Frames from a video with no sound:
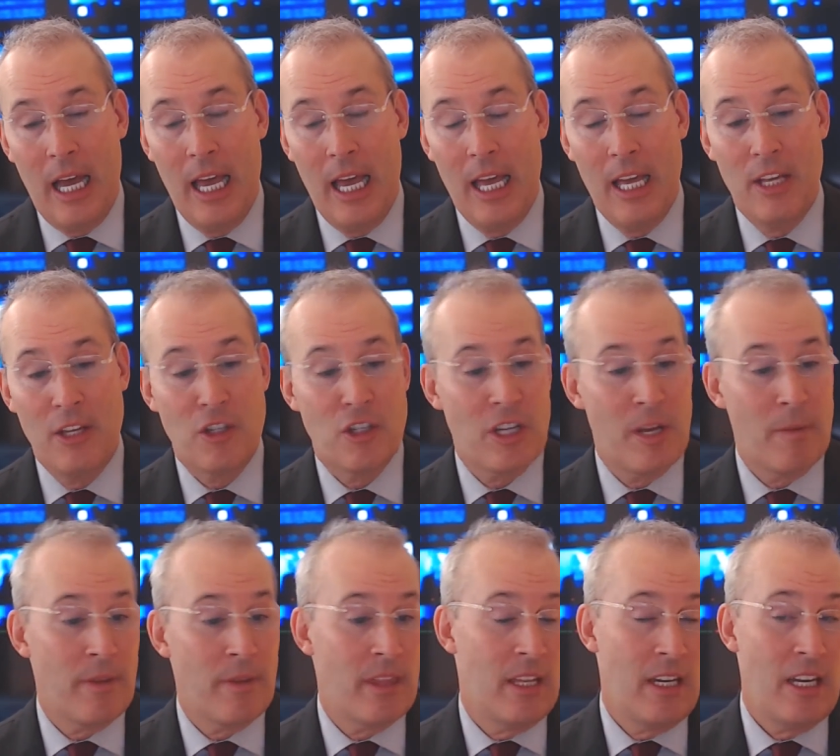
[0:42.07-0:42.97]
as
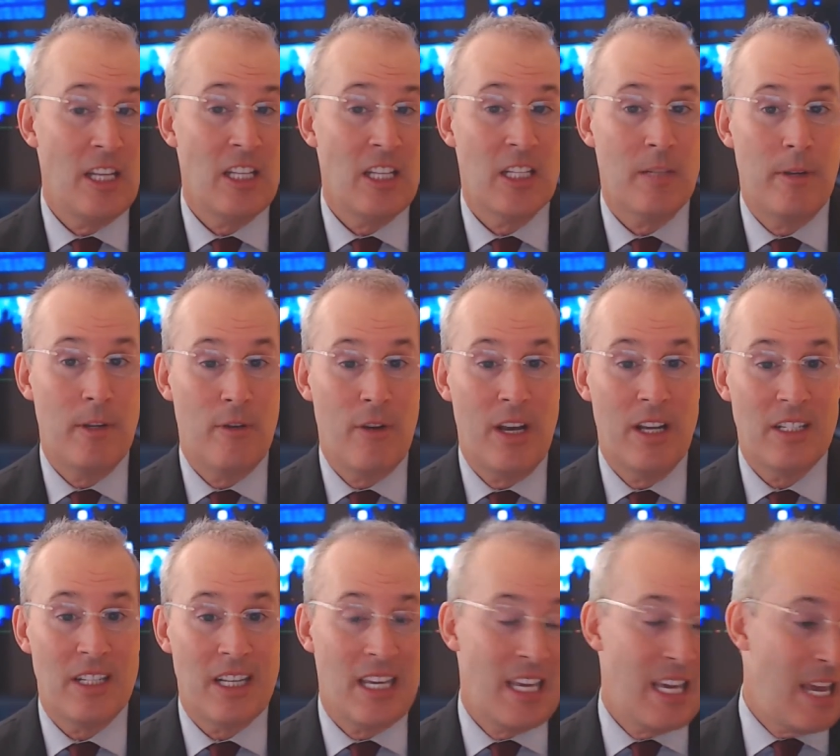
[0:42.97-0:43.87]
something that needs to be
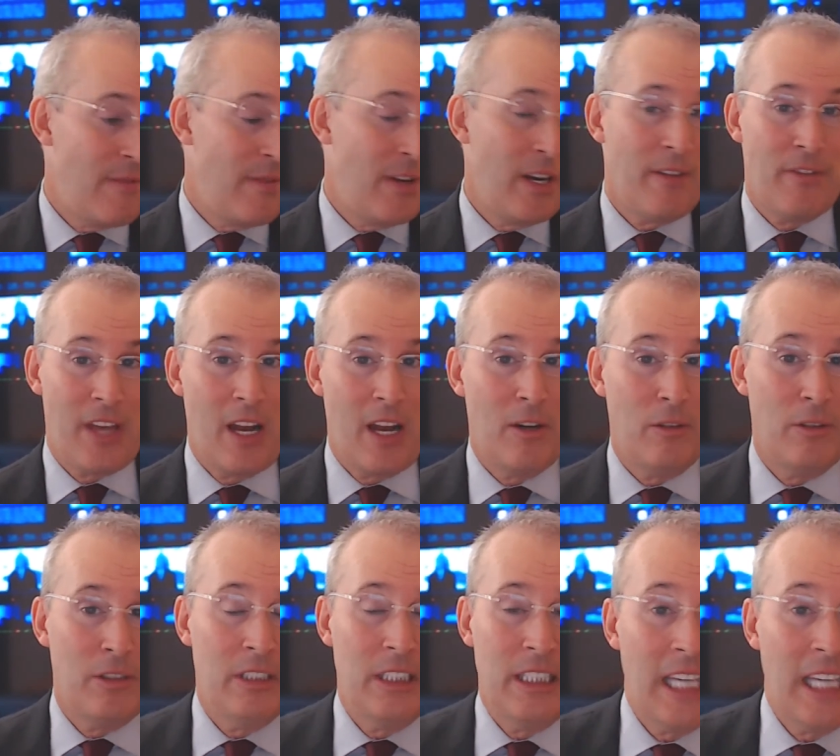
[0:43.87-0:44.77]
addressed, even if they don't
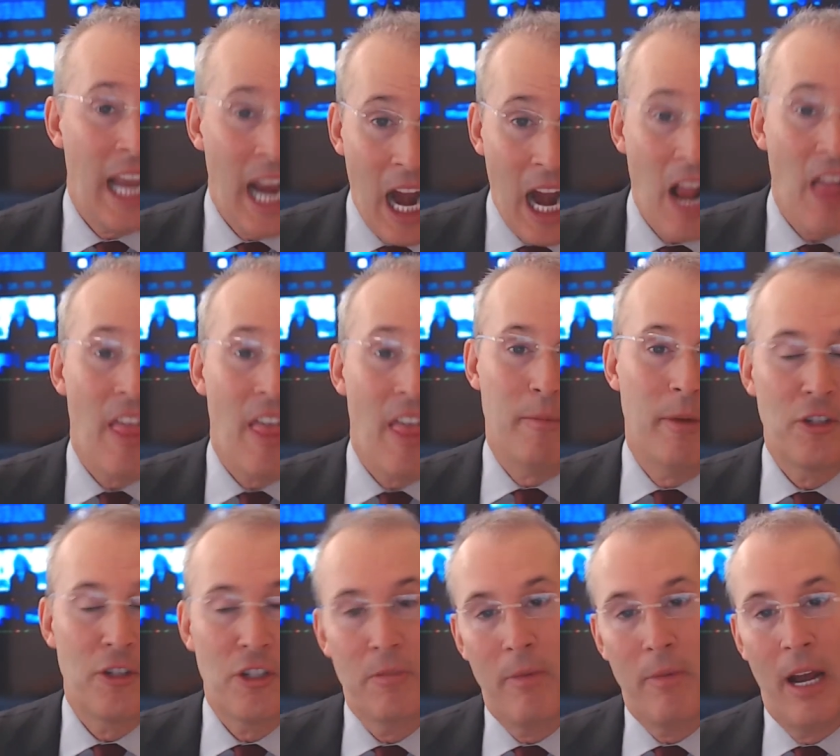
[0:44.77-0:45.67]
really care that
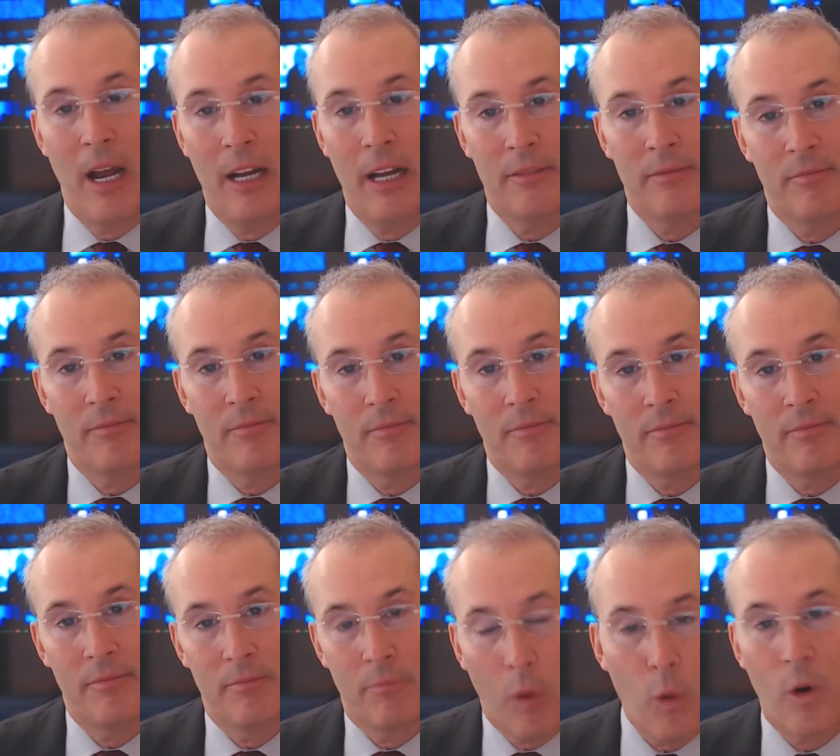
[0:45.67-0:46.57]
much about
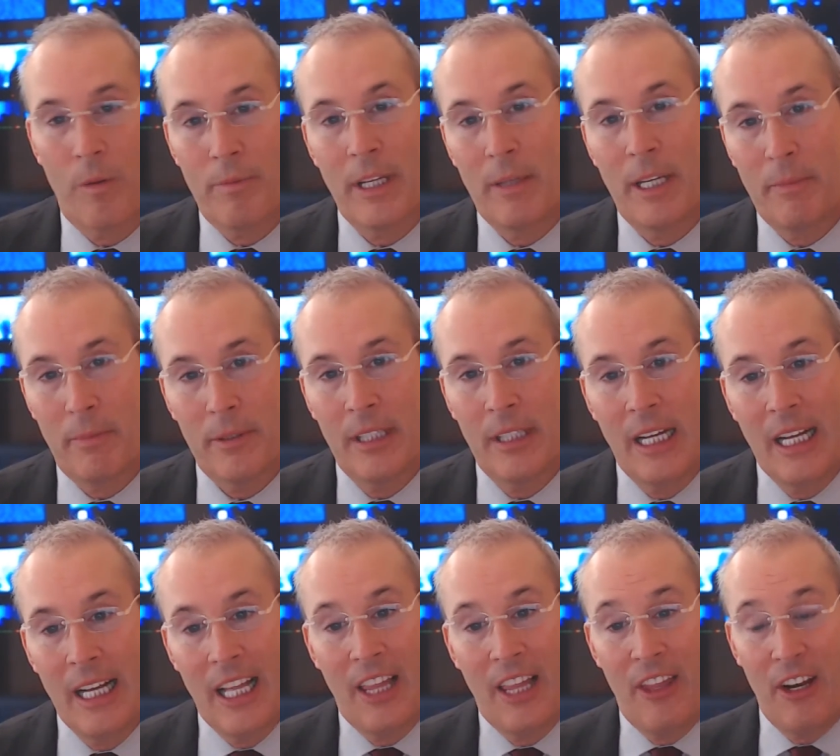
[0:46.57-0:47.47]
poor people.
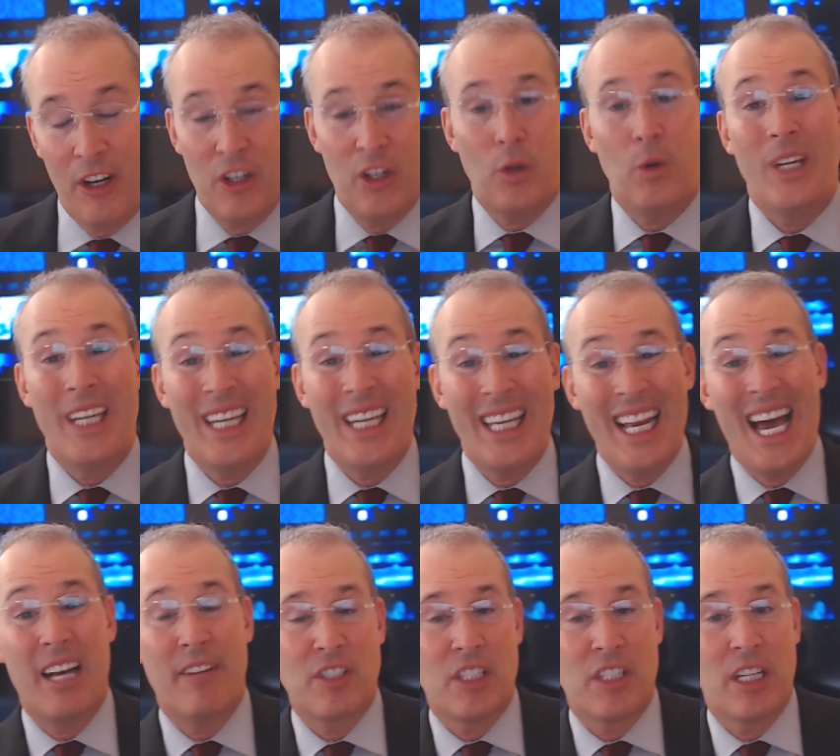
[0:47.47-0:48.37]
They're doing it
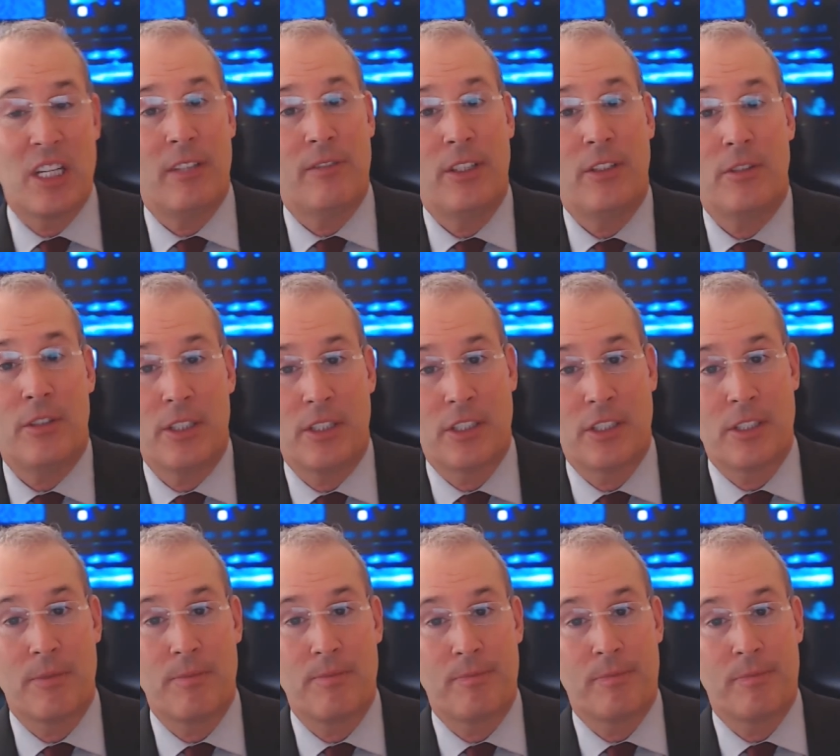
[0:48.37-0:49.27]
out of self
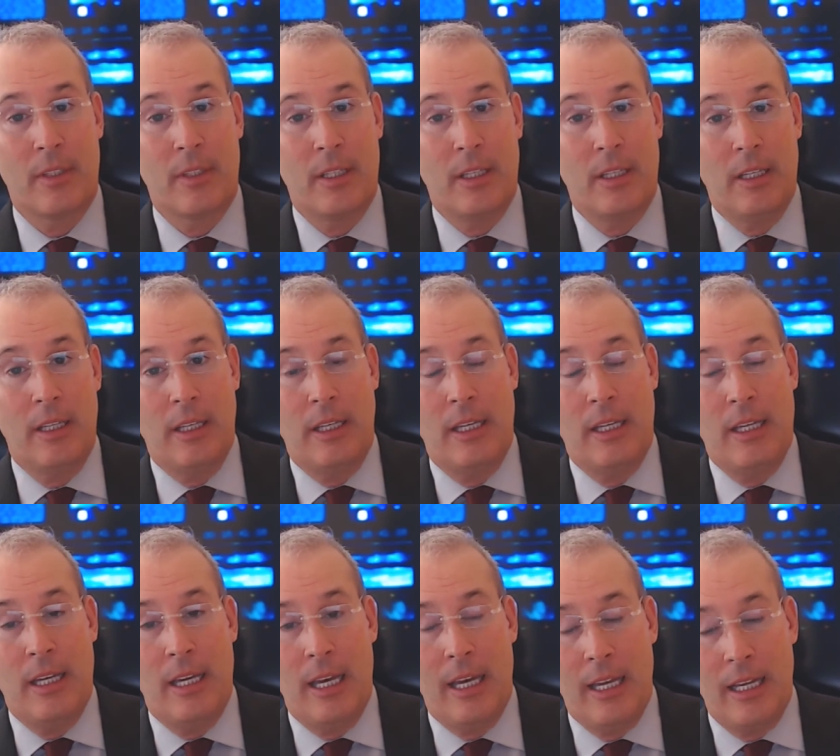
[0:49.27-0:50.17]
interest.
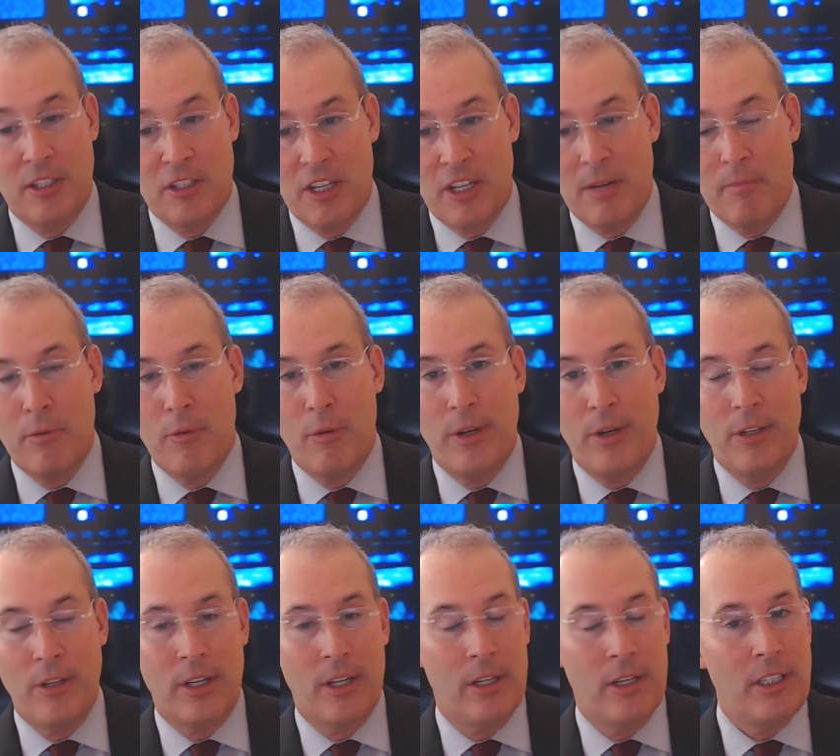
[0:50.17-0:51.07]
And at some
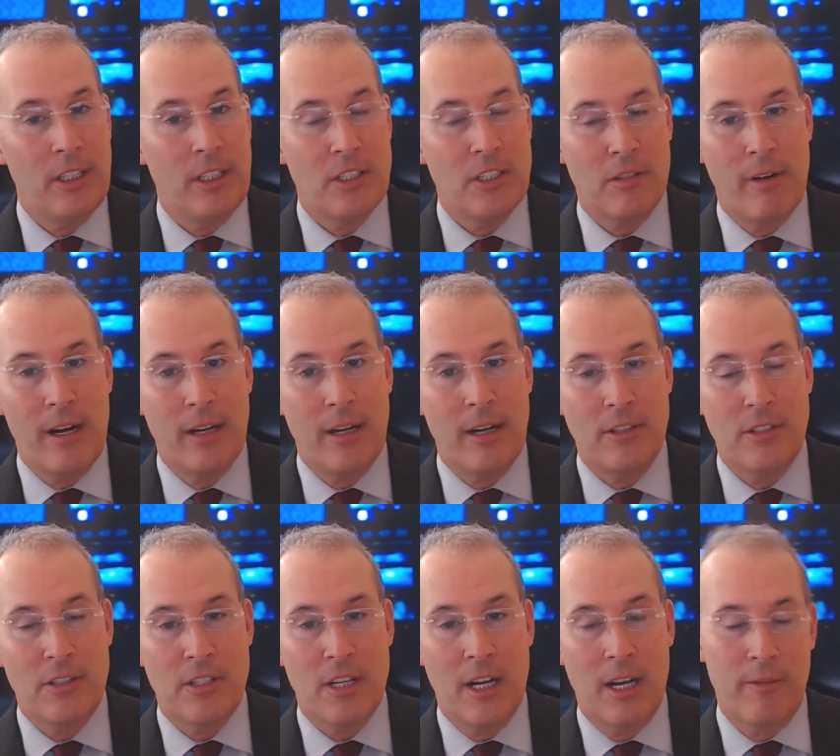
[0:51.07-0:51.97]
point, you can only surround
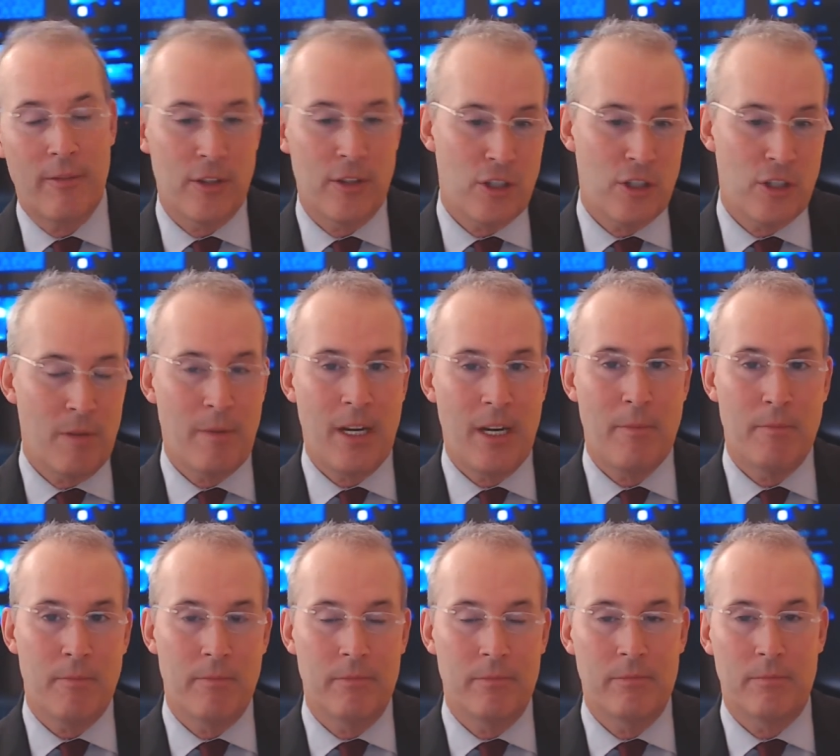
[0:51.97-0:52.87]
yourself with so
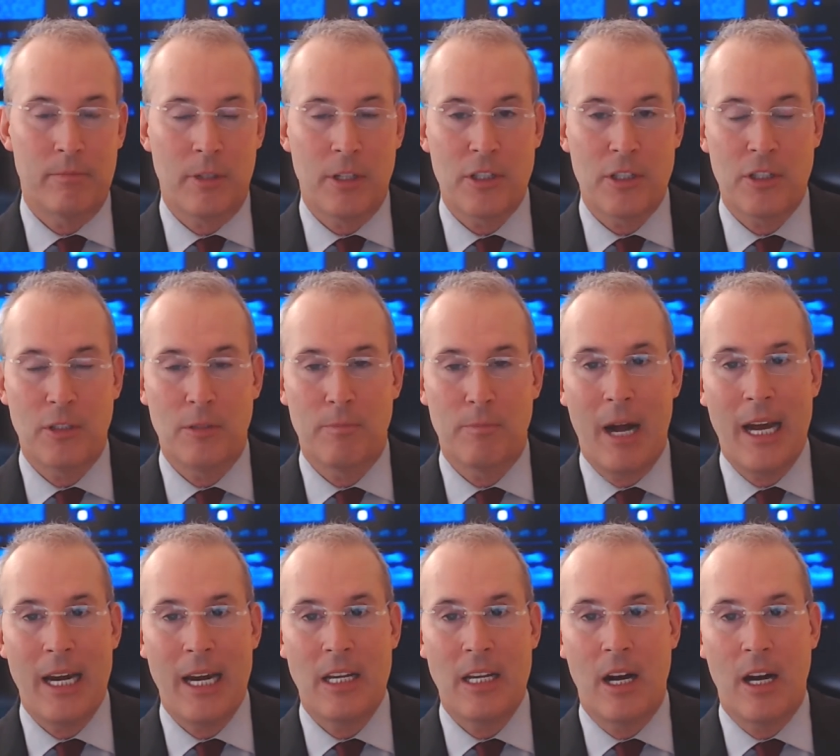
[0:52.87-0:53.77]
many personal
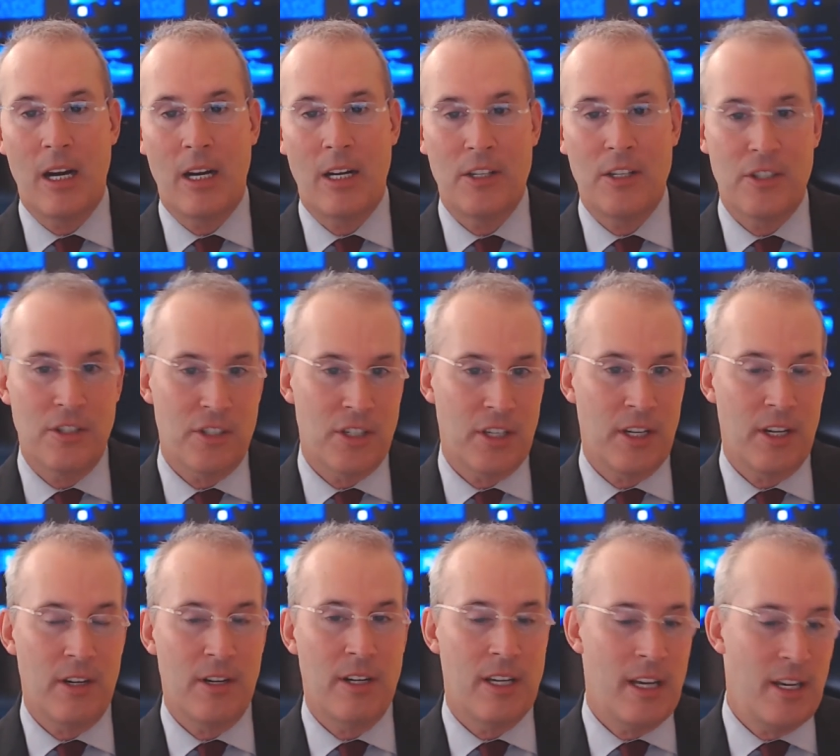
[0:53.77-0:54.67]
bodyguards and
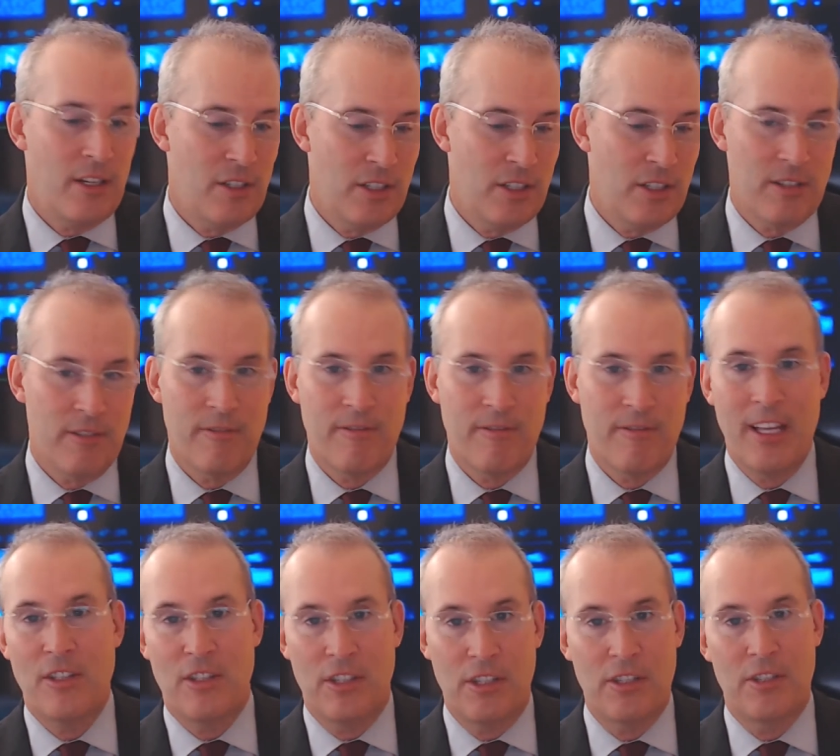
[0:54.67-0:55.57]
security agents and
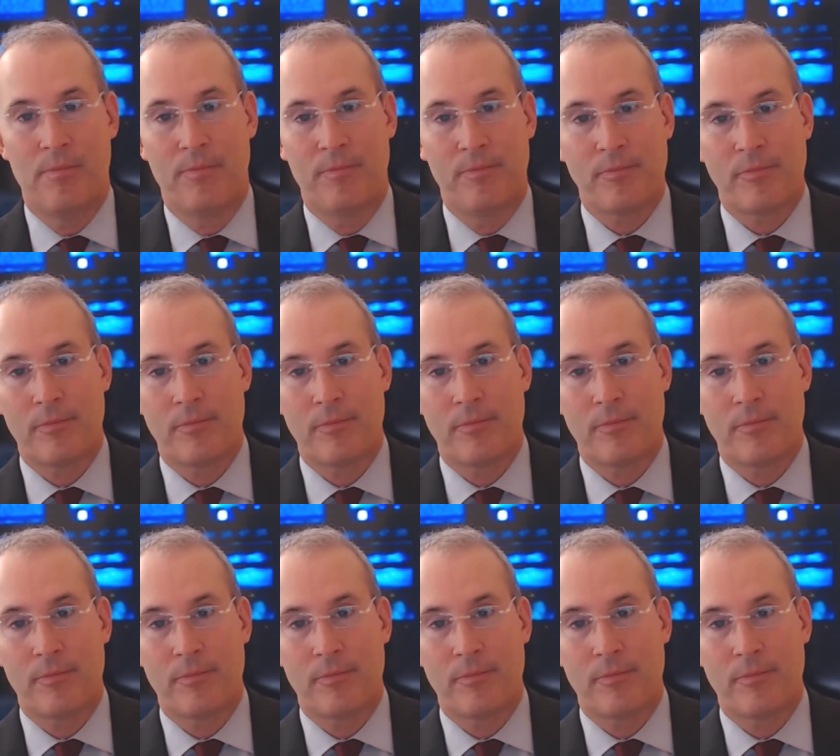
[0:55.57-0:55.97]
fences.